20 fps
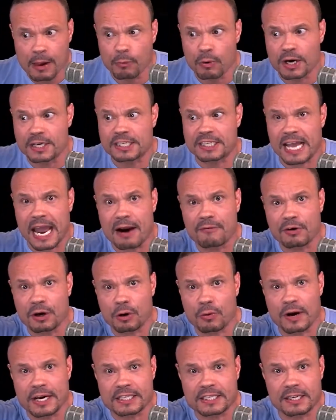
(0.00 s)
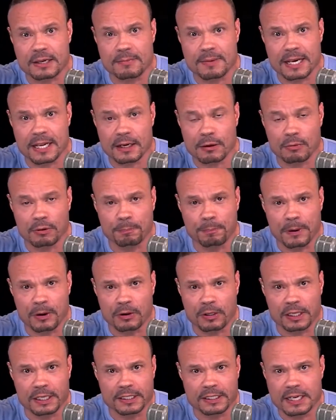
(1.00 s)
was that requested meeting with Bill
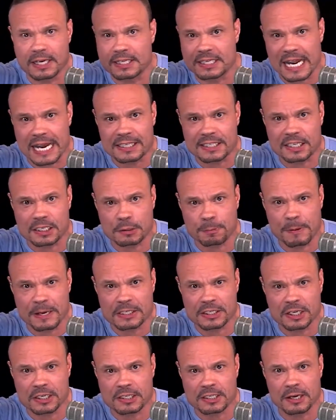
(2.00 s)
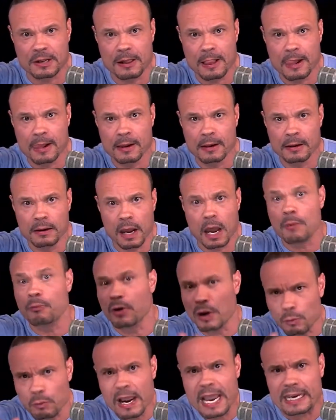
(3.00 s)
Clinton, is that suspicious?
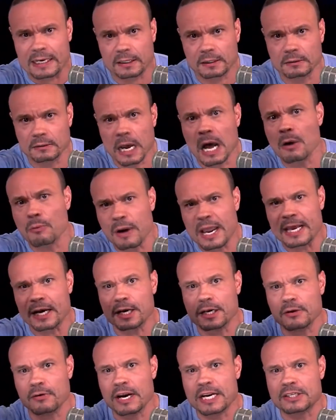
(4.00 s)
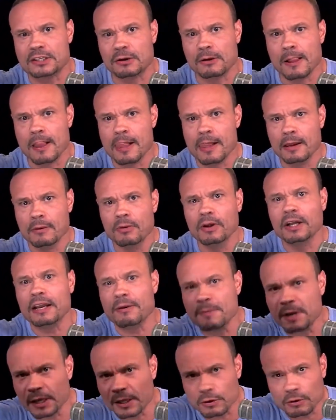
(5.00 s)
We'll wait. I'll wait on your answer. We'll give
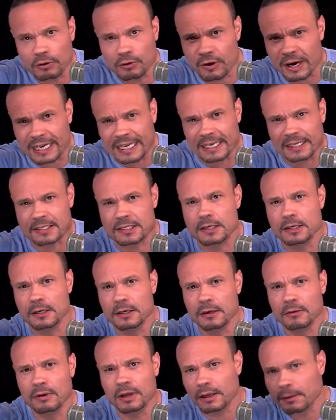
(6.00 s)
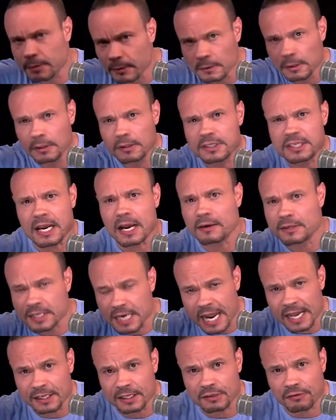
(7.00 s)
him a little crickets.
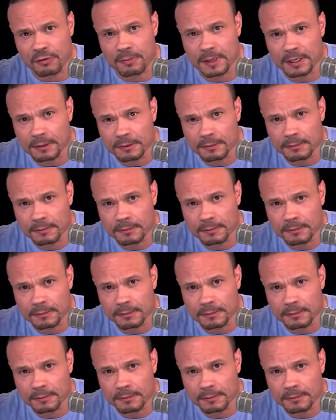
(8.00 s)
Silence for me.